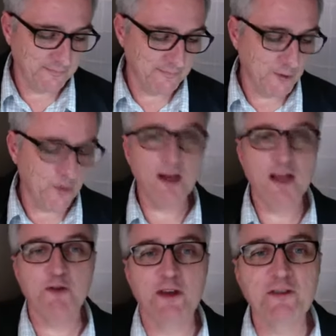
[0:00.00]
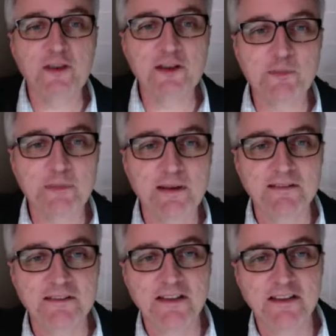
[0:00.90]
not a class on ethics,
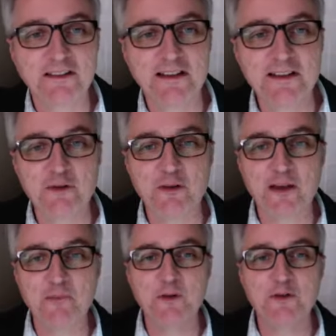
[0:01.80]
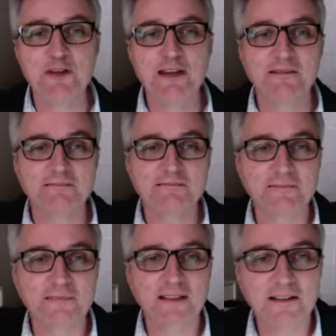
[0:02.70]
but as Grant points out,
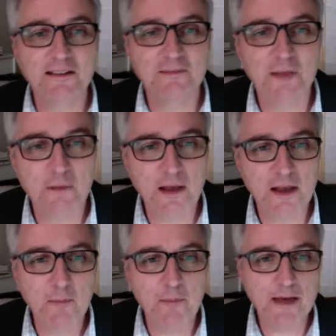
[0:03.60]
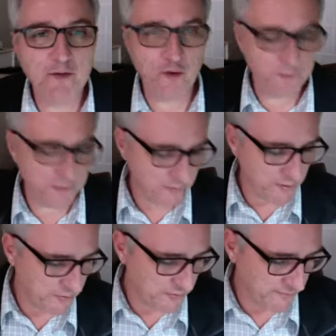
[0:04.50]
a backdrop to
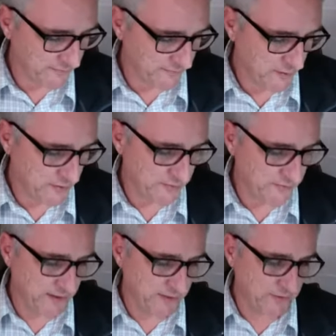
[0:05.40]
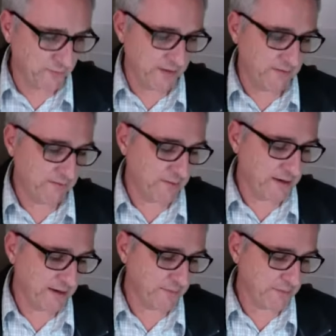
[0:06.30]
most of things that we
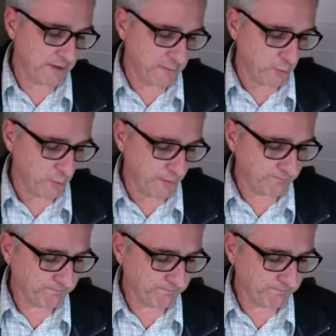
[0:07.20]
end up exploring.